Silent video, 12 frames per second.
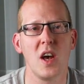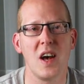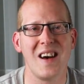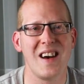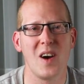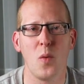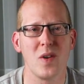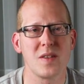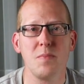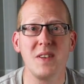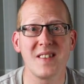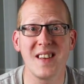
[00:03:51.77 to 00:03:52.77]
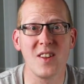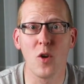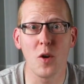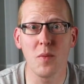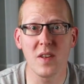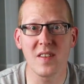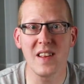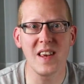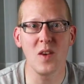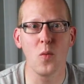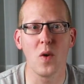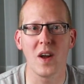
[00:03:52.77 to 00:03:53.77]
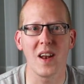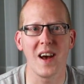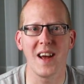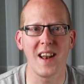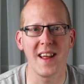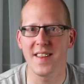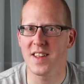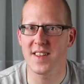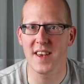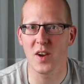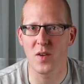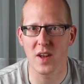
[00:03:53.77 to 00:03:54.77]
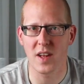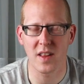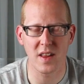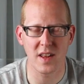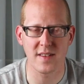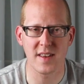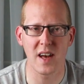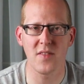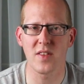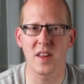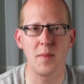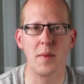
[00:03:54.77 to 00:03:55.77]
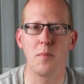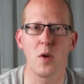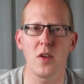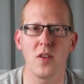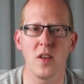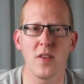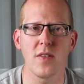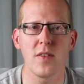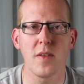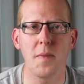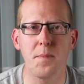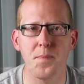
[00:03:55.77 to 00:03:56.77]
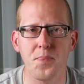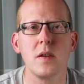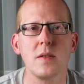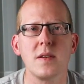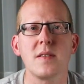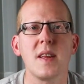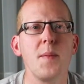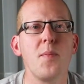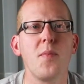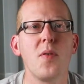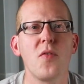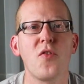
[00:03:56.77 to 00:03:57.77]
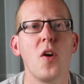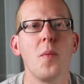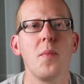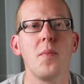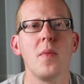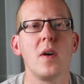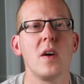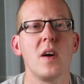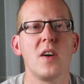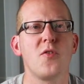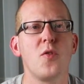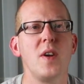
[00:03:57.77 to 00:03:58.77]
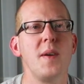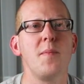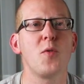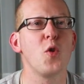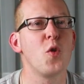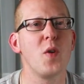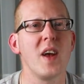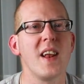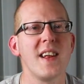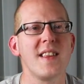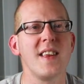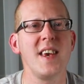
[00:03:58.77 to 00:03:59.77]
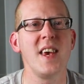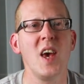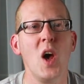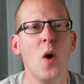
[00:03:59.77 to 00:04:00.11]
was missed enormously when I landed here in Zaventem in Brussels. The step from a dream to reality